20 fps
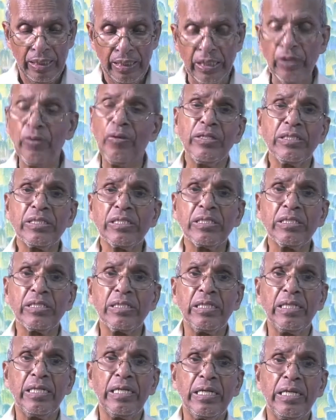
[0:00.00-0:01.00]
It was
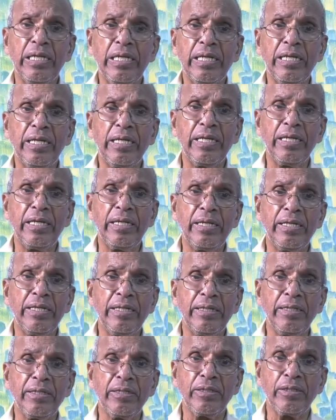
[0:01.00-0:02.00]

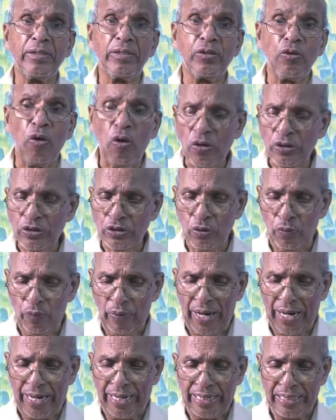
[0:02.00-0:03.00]
John's
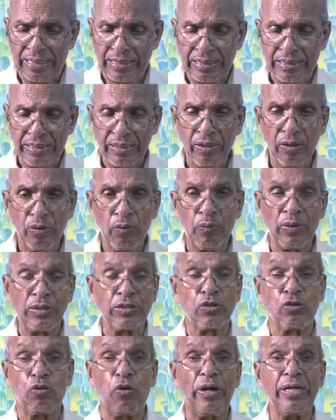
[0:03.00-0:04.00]
way
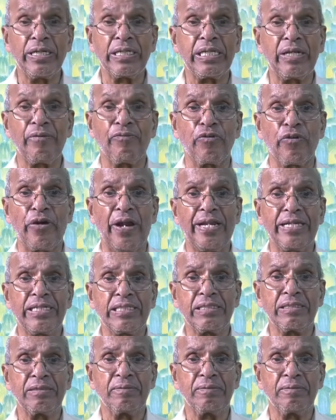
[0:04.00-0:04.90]
was quite different.